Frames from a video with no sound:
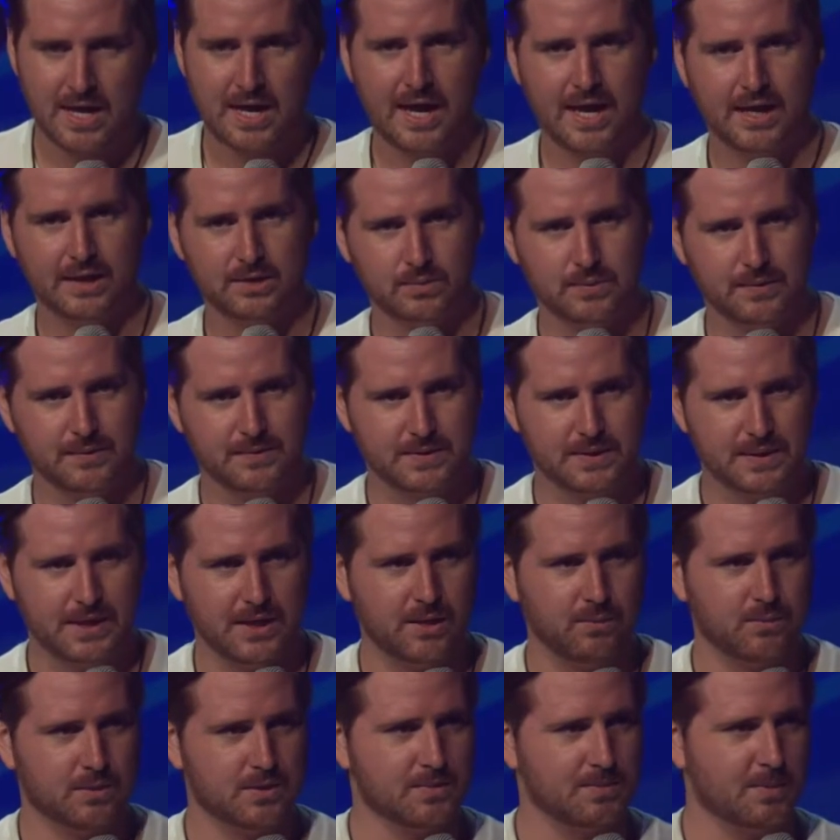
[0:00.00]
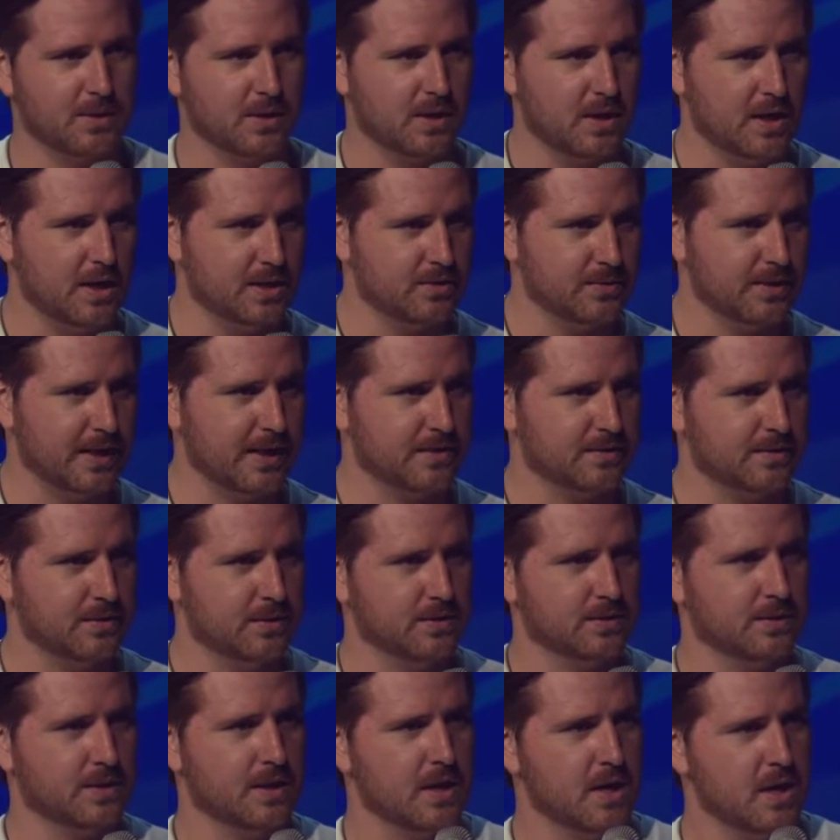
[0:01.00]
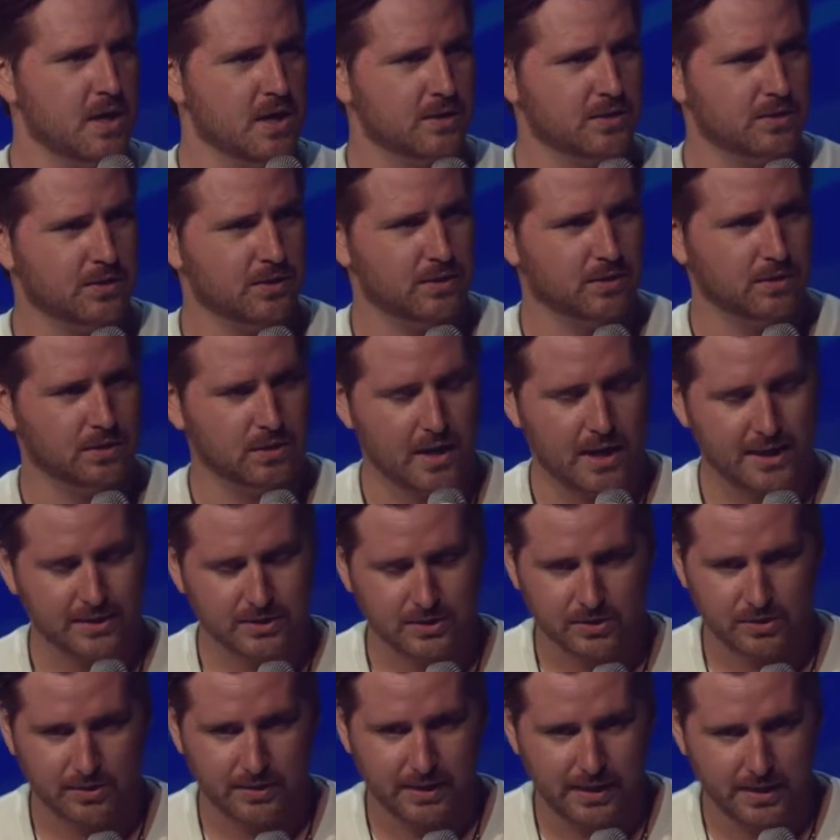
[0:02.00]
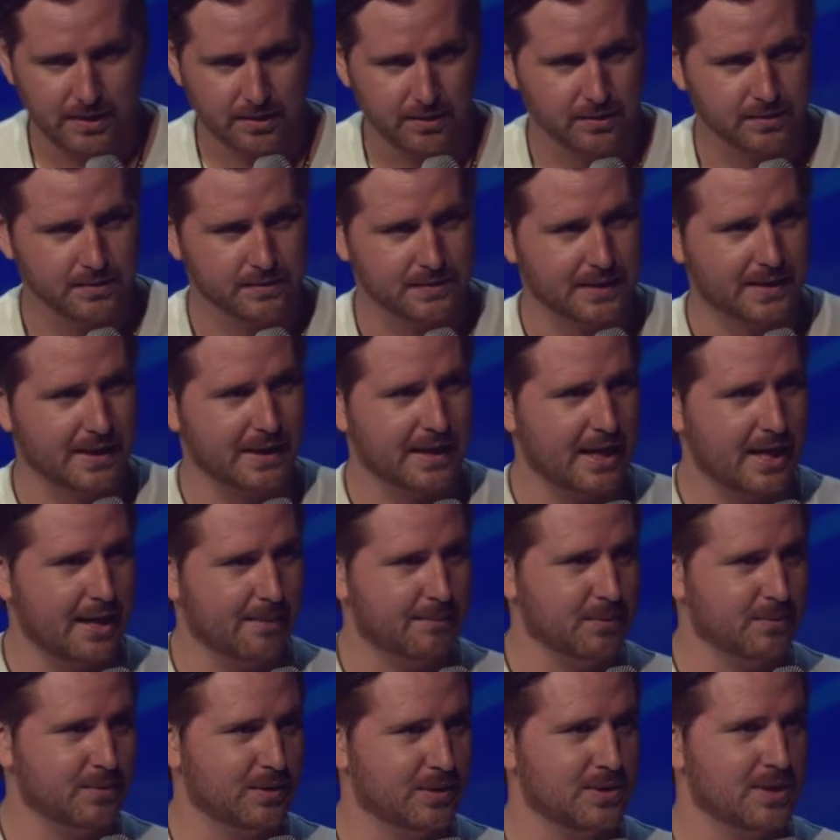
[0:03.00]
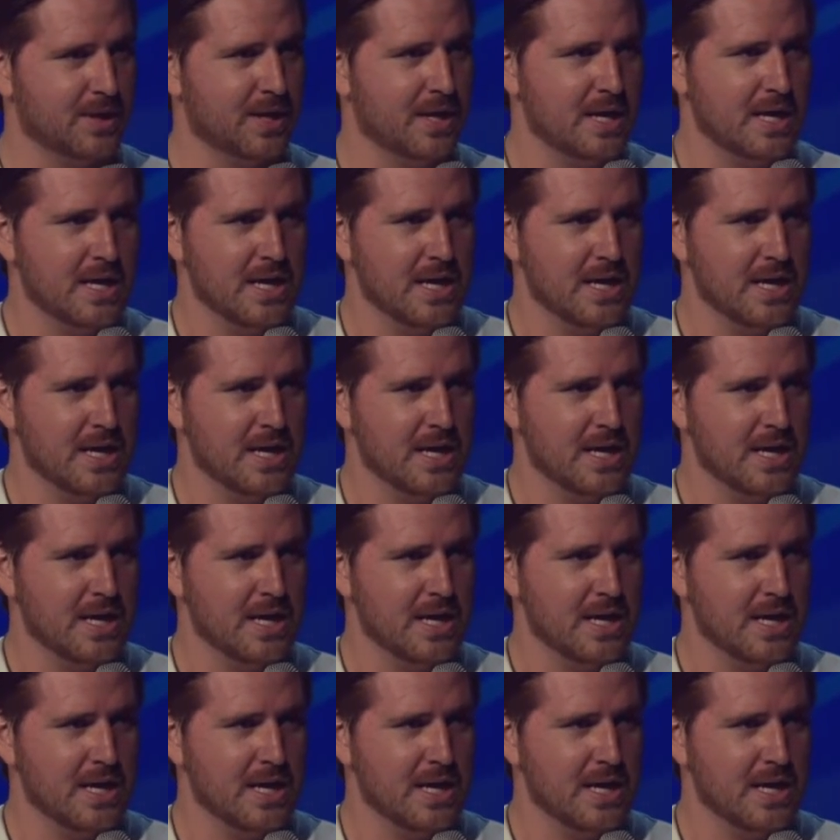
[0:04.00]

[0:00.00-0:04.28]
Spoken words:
as we've seen with smart contracts, there's certain logical errors that can happen, which